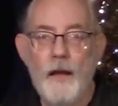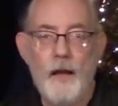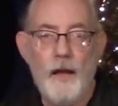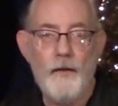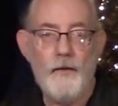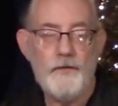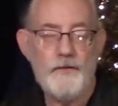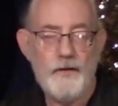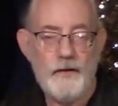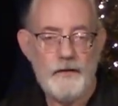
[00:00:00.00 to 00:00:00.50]

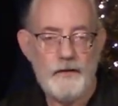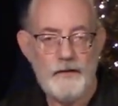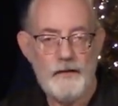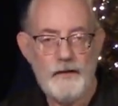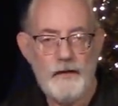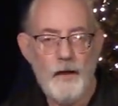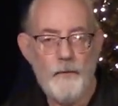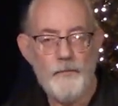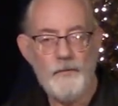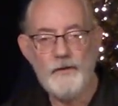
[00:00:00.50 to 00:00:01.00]
There's a
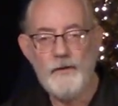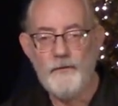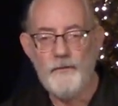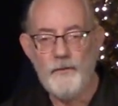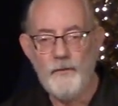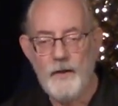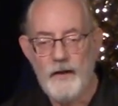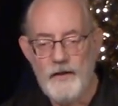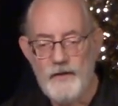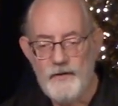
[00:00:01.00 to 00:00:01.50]
couple
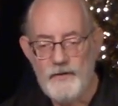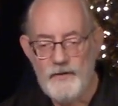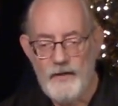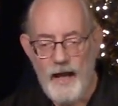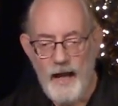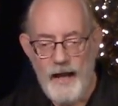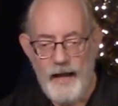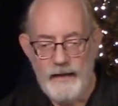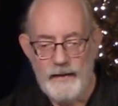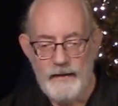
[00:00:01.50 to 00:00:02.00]
different ways
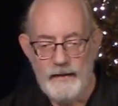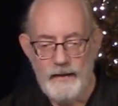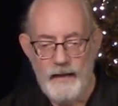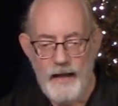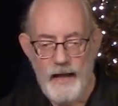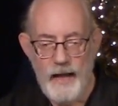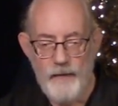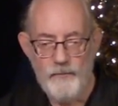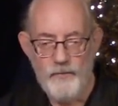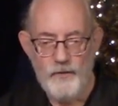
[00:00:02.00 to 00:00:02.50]
I can
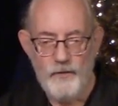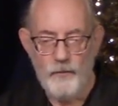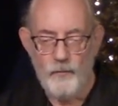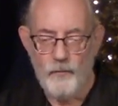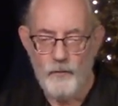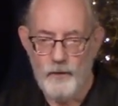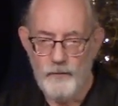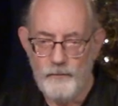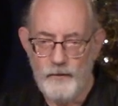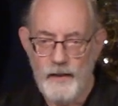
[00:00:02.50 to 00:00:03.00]
capture it.
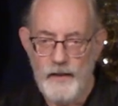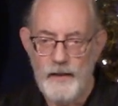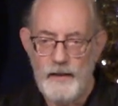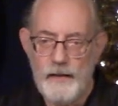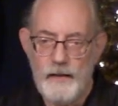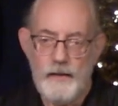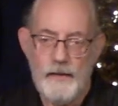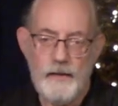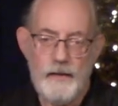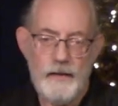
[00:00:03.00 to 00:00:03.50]
One way
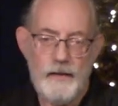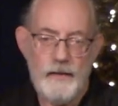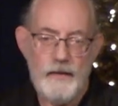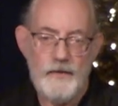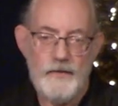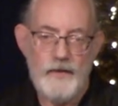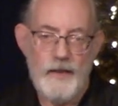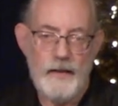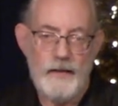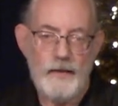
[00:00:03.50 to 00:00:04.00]

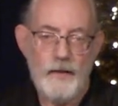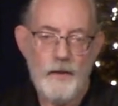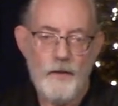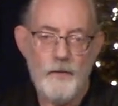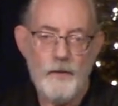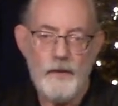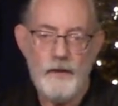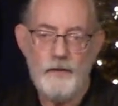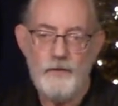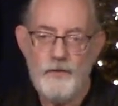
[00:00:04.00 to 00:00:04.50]
is I can
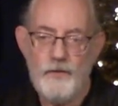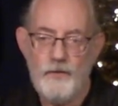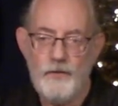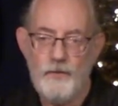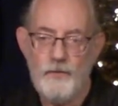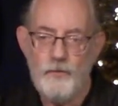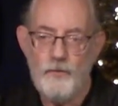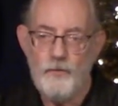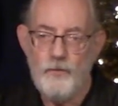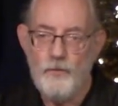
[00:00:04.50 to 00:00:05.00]
go
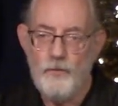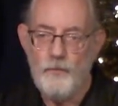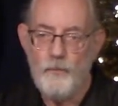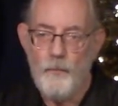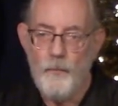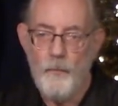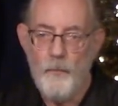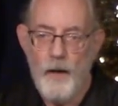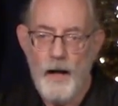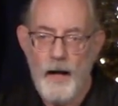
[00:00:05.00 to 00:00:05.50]
into
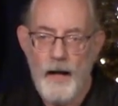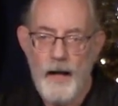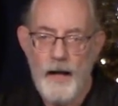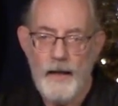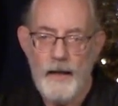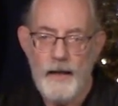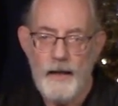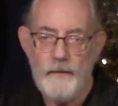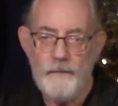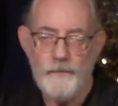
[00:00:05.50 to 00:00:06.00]

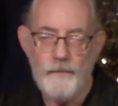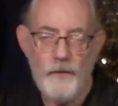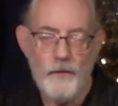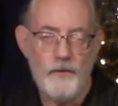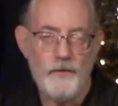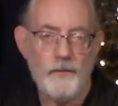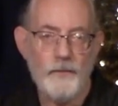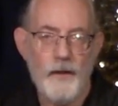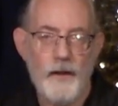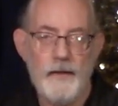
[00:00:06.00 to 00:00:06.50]
my
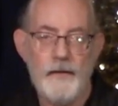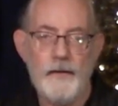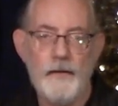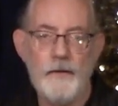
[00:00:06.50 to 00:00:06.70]
Focusrite